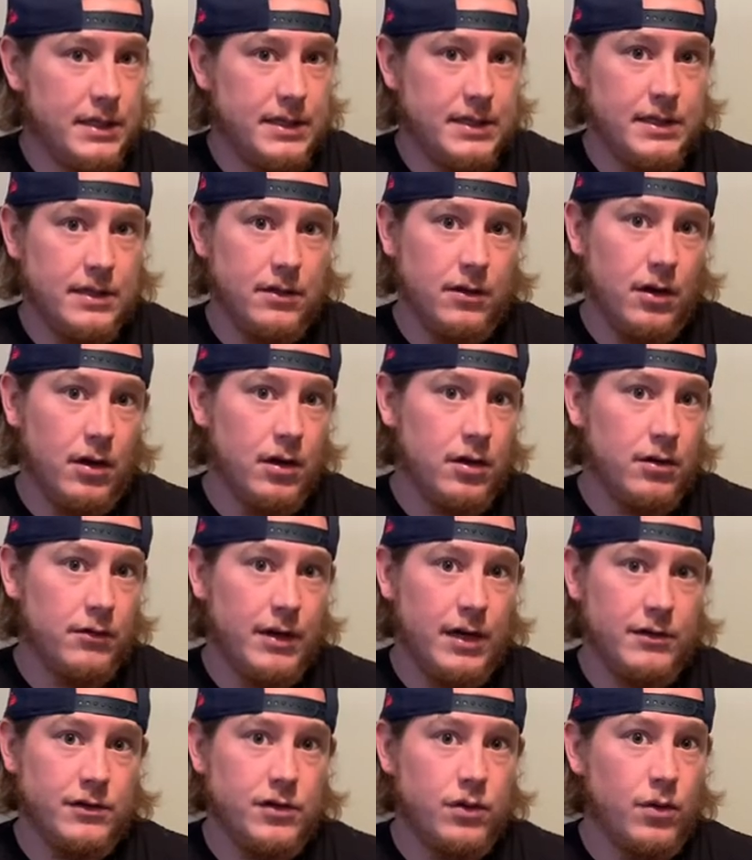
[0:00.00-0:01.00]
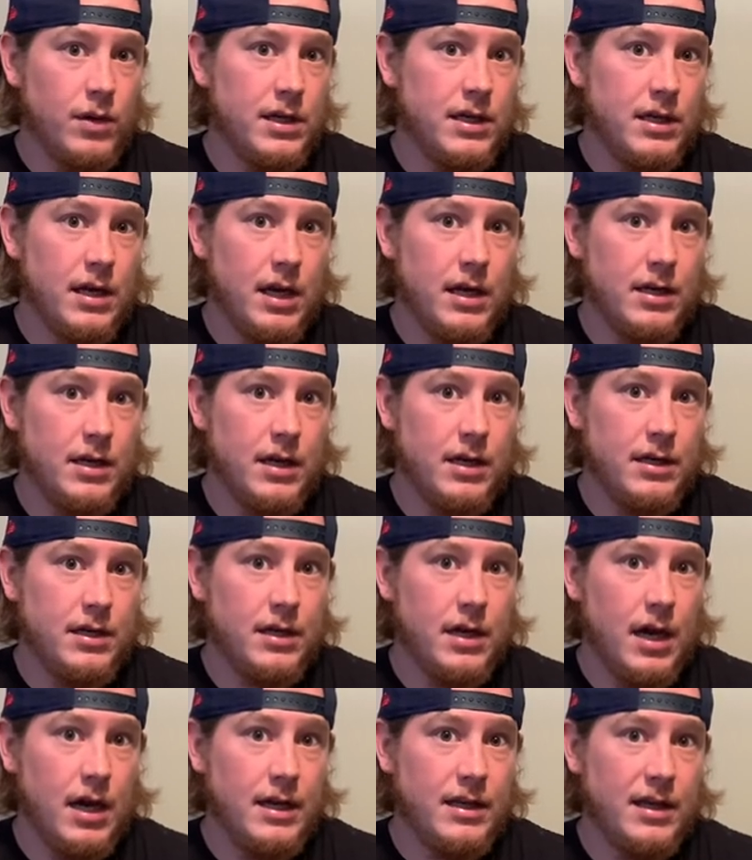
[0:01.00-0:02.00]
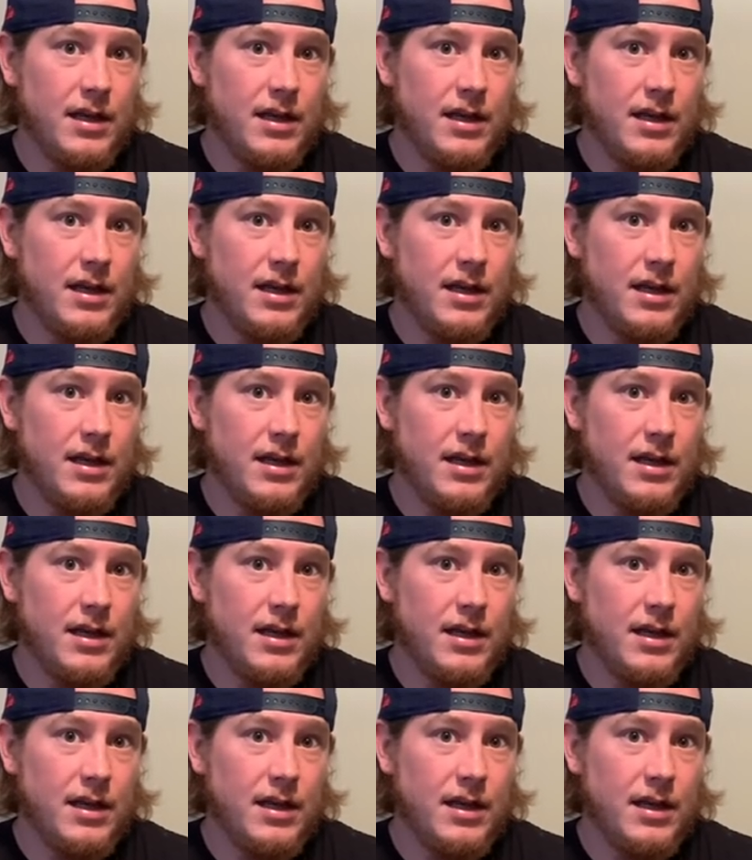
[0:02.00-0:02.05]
still are around twenty nine ninety nine.